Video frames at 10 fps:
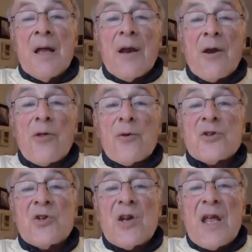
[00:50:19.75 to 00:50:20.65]
In other
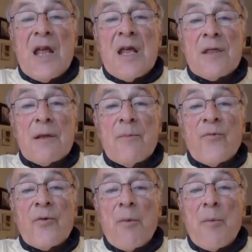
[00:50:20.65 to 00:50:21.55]
words, an anthem from